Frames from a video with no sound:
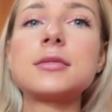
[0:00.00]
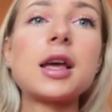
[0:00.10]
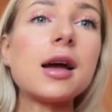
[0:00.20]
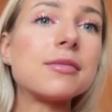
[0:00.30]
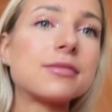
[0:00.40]

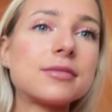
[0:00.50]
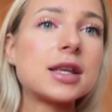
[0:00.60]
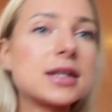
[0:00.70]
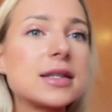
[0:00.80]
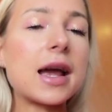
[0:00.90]
yeah,
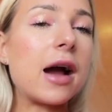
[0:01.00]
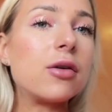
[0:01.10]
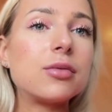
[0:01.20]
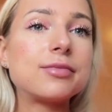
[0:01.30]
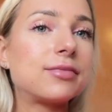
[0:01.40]
this is
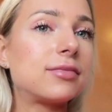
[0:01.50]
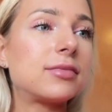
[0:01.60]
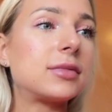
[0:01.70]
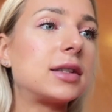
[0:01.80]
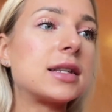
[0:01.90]

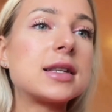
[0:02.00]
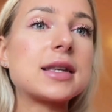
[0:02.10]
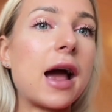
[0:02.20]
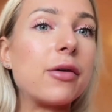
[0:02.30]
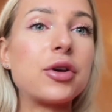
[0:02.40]

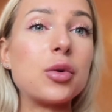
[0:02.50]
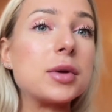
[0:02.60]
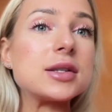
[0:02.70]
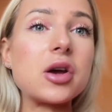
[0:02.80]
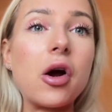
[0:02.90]
how
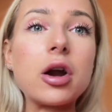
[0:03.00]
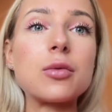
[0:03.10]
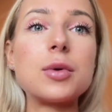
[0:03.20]
humans are.